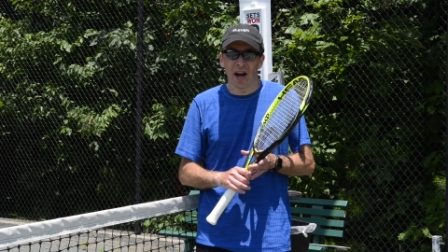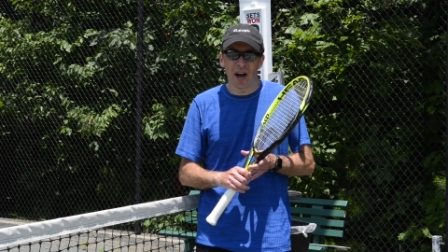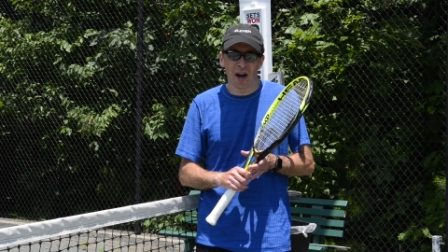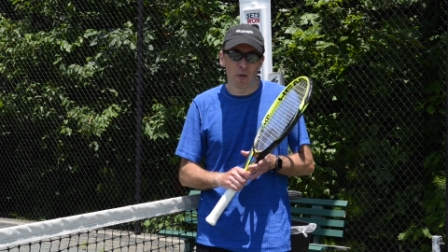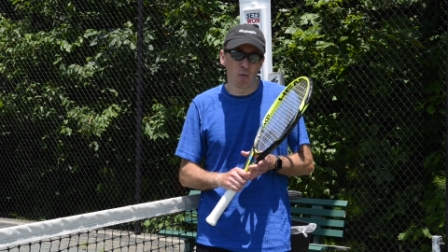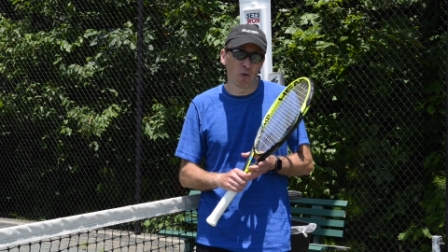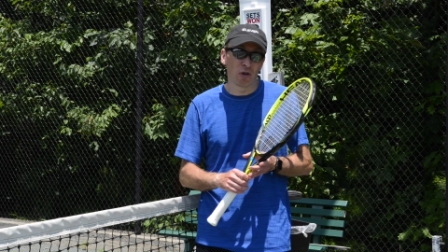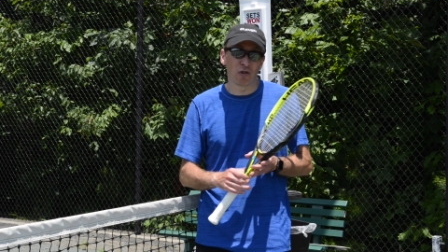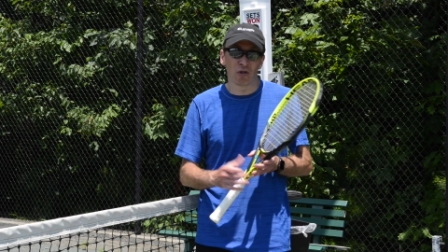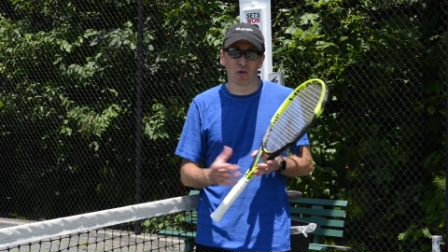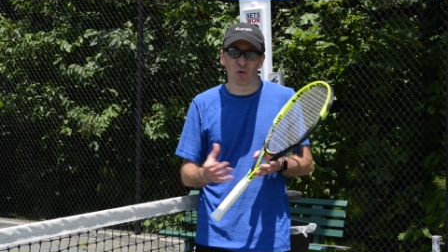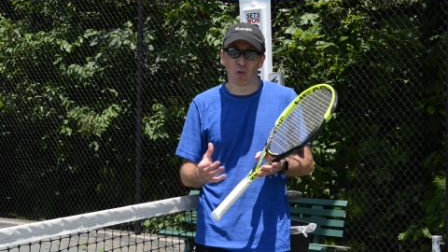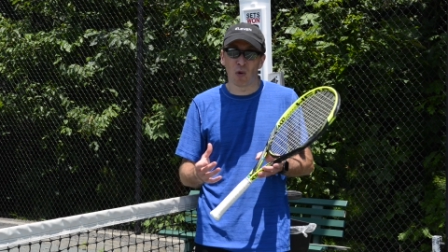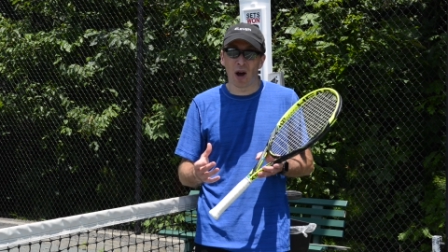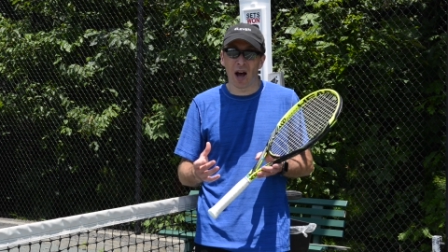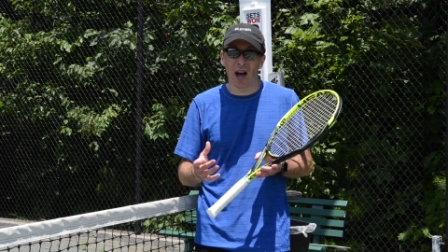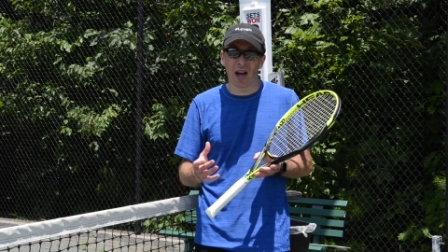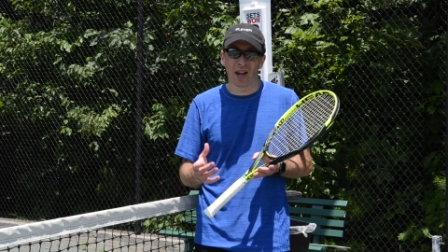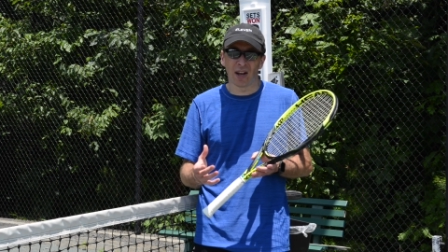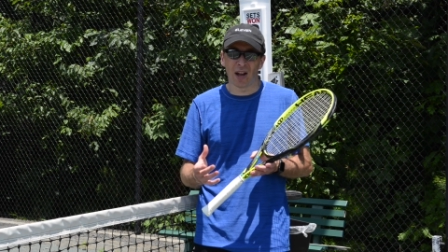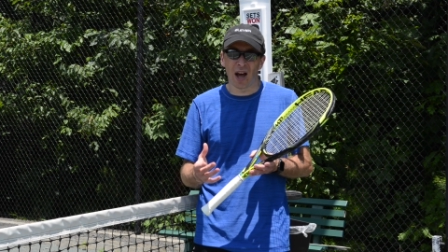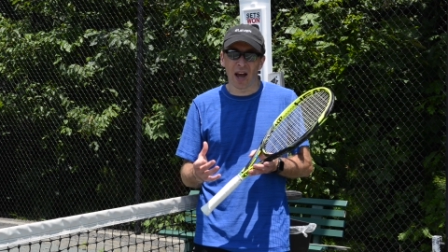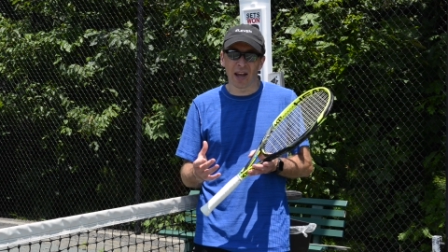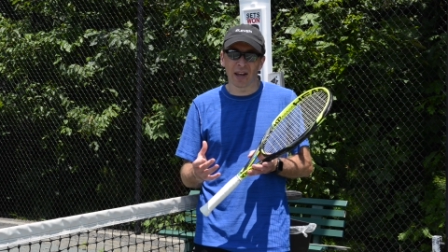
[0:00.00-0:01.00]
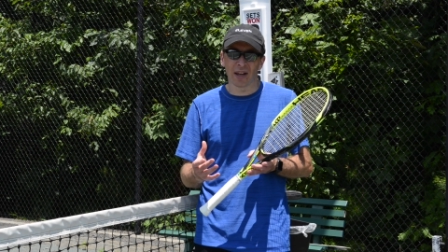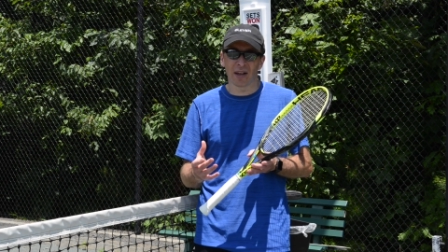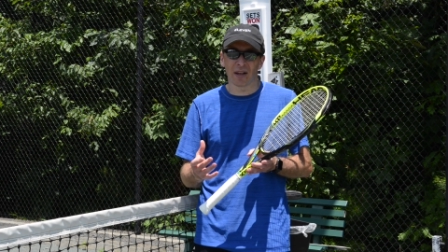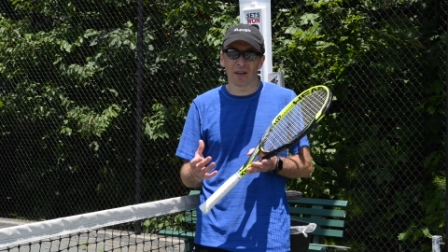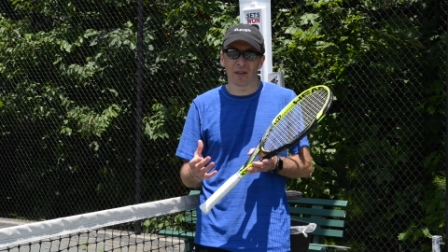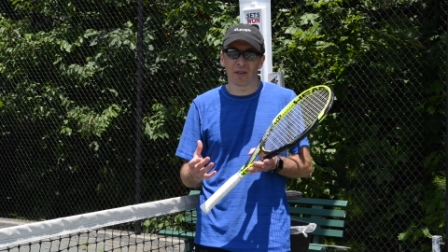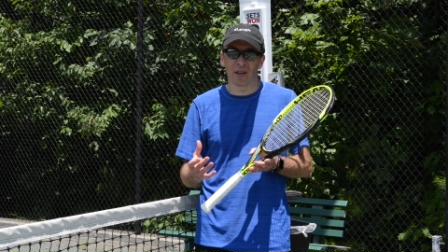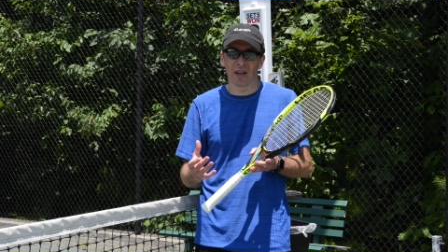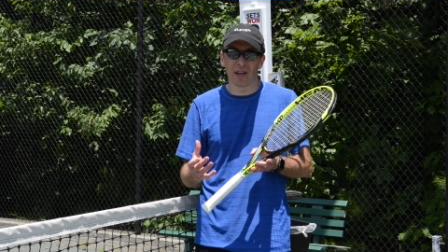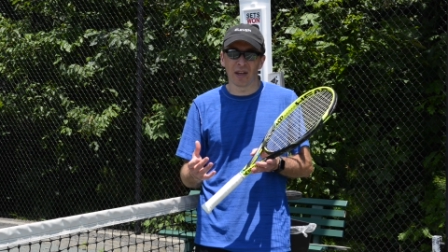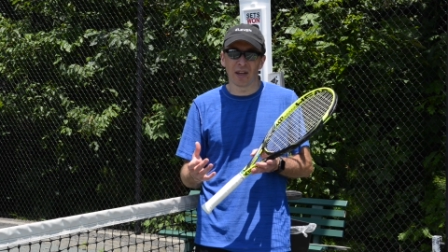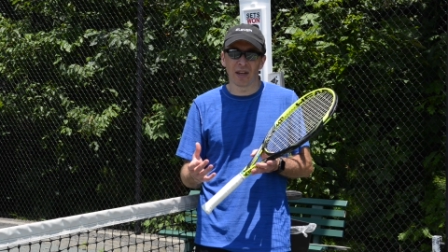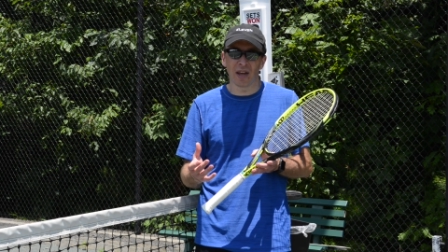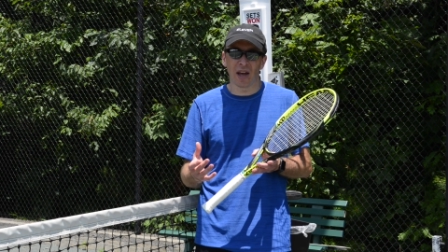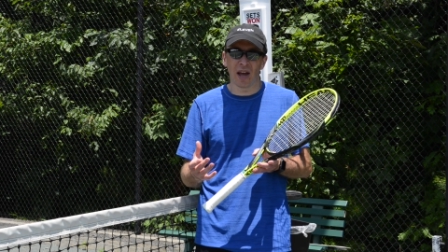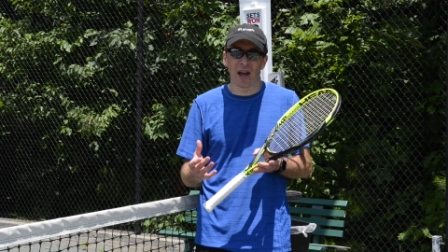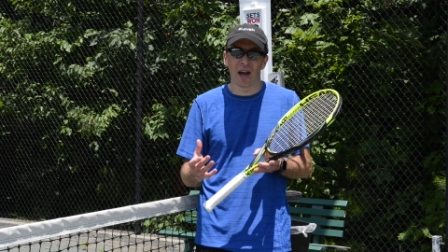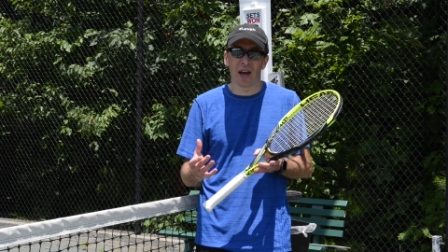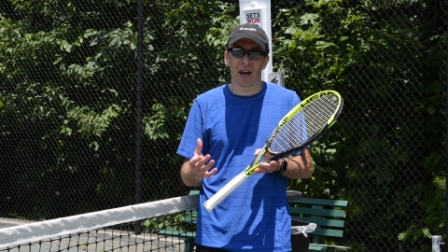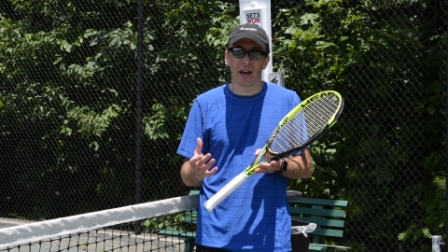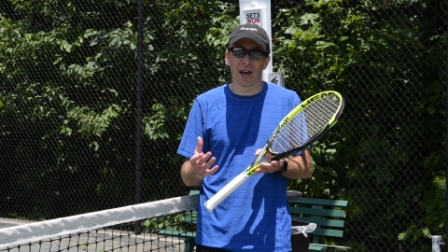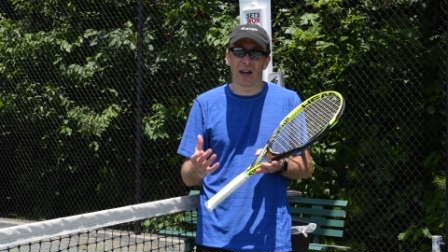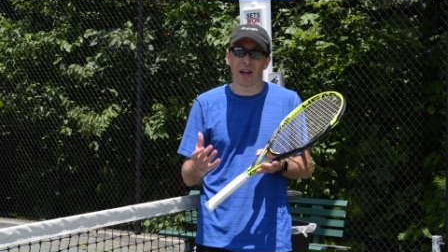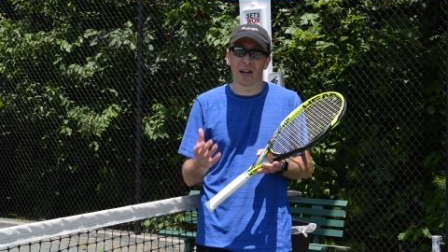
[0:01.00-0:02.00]
which is why I like the
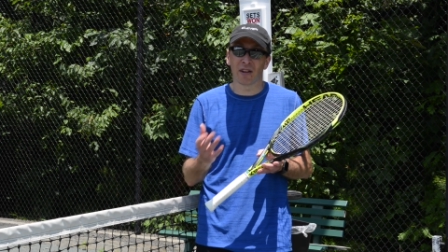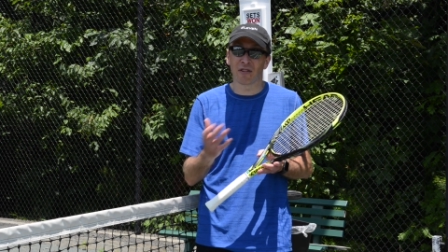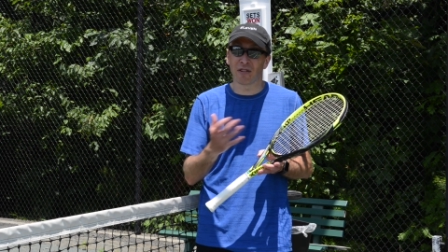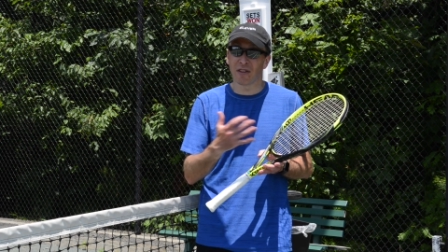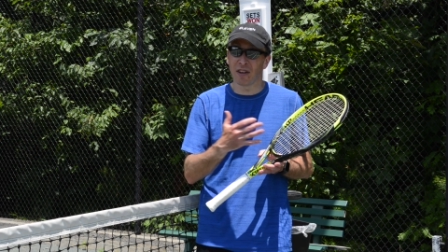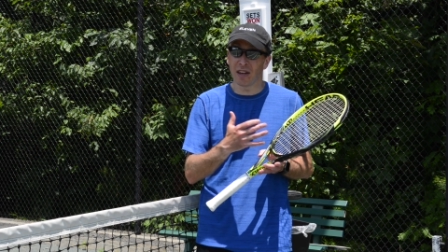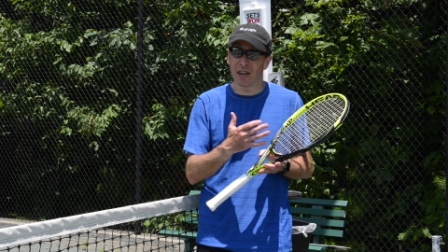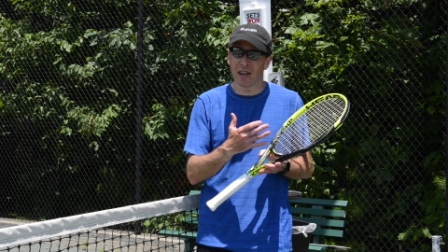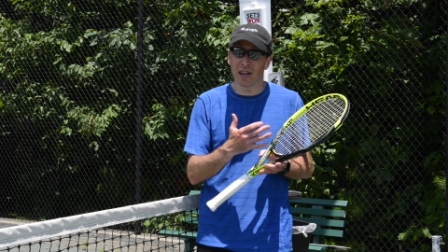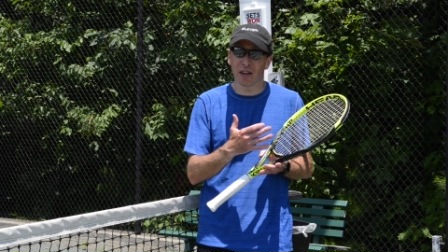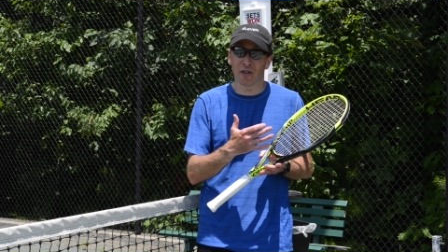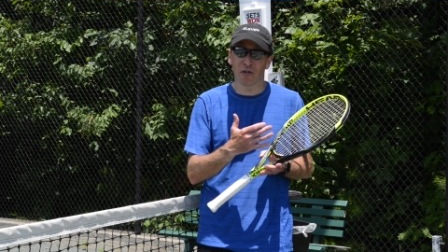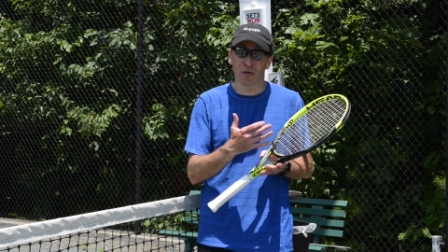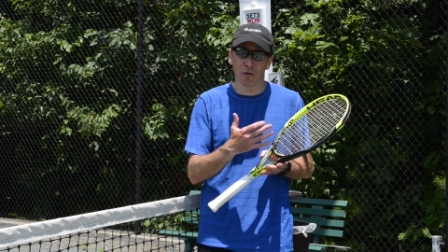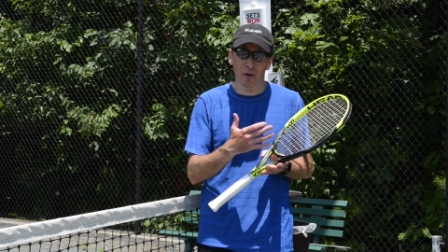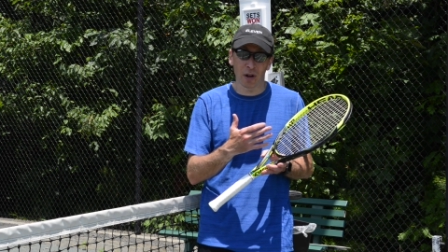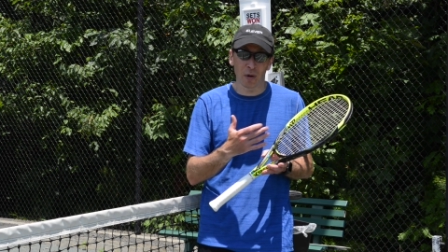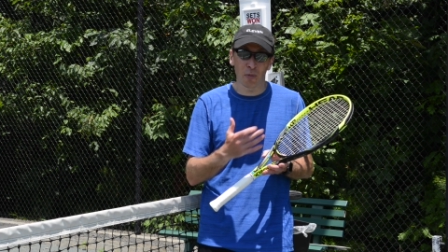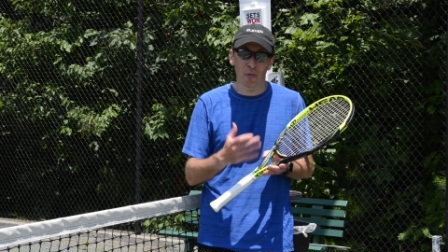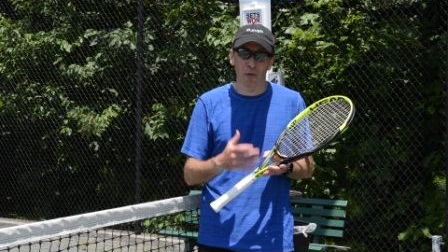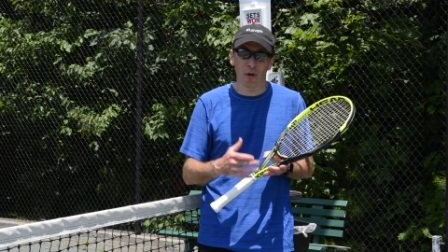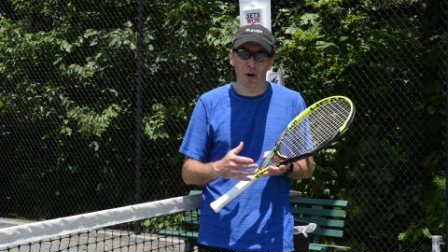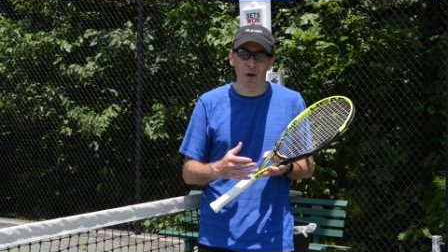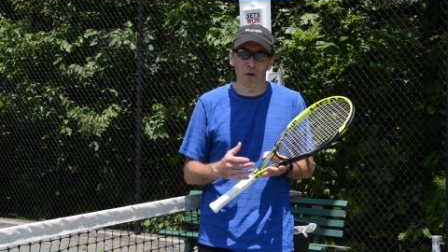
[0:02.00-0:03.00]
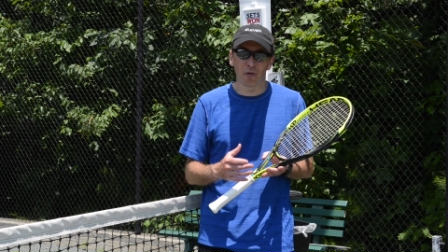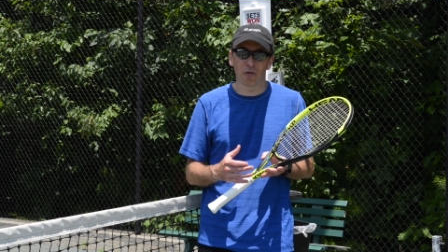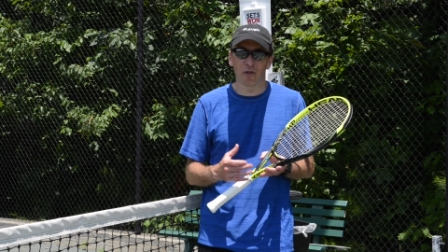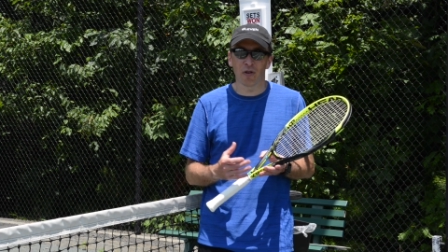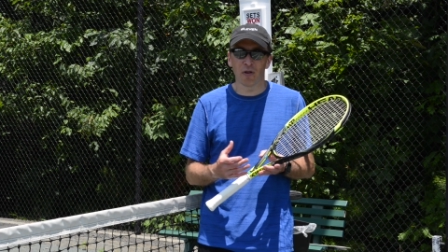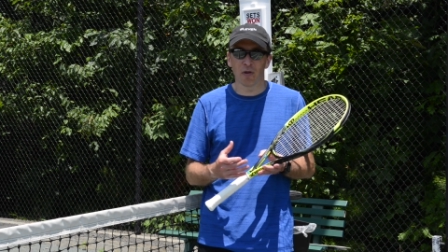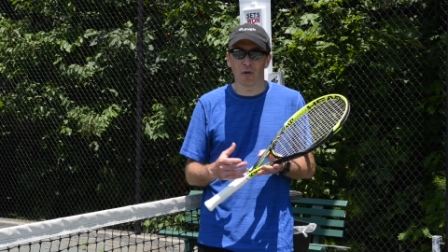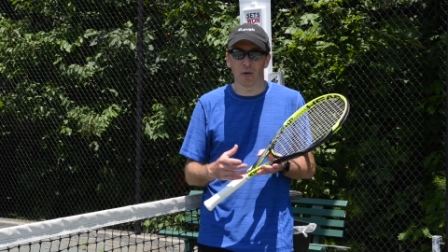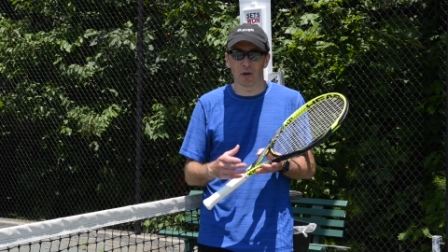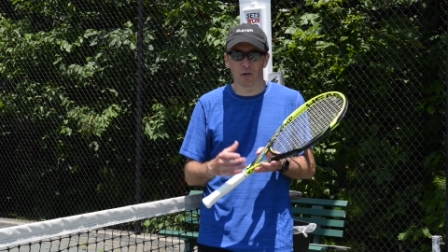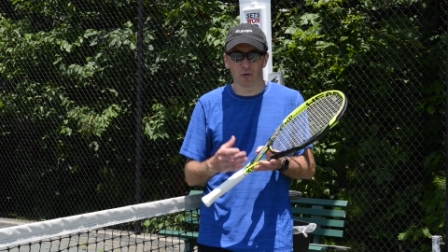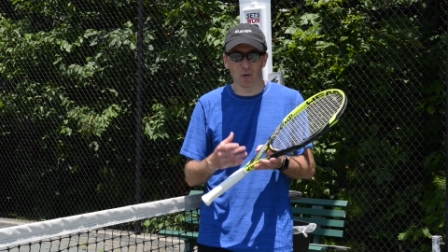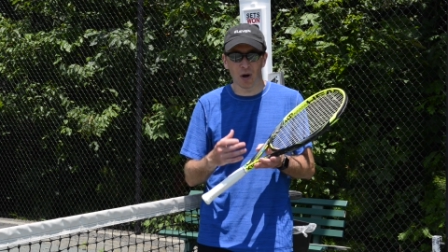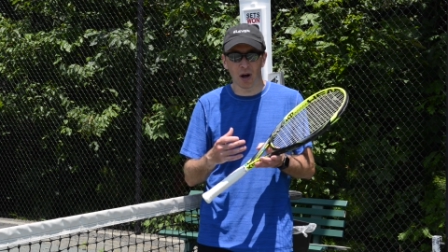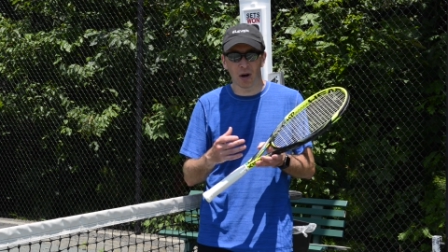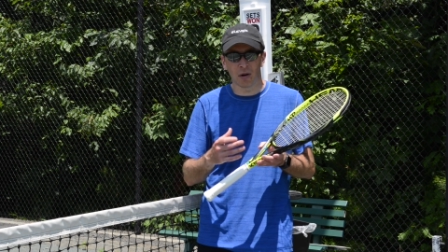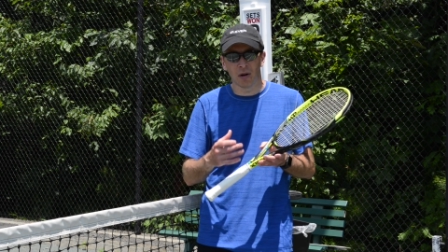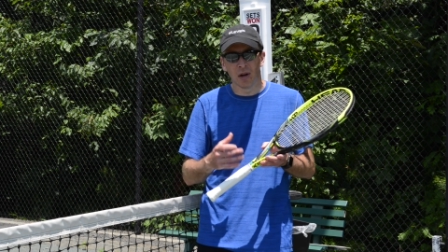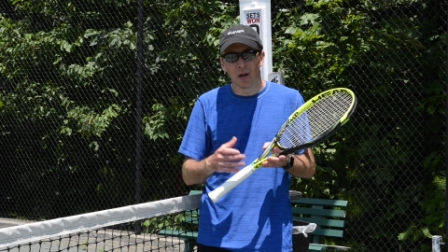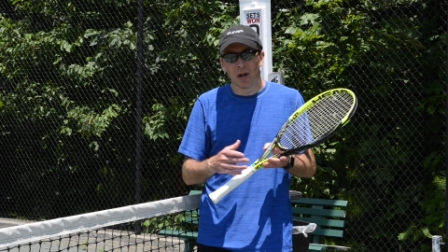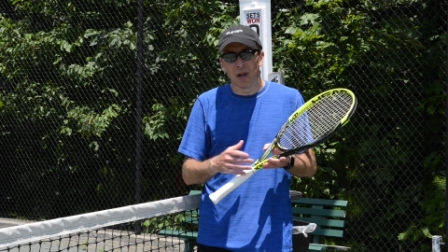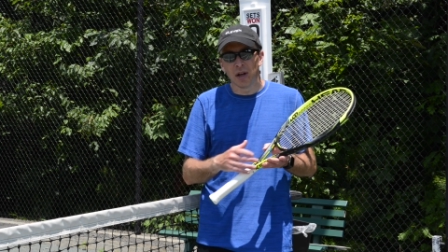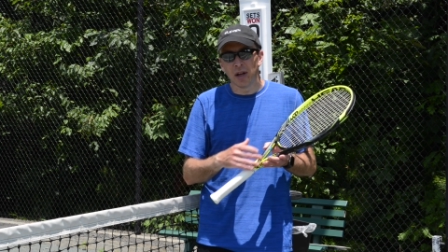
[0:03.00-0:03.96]
XT Extreme Pro too as well.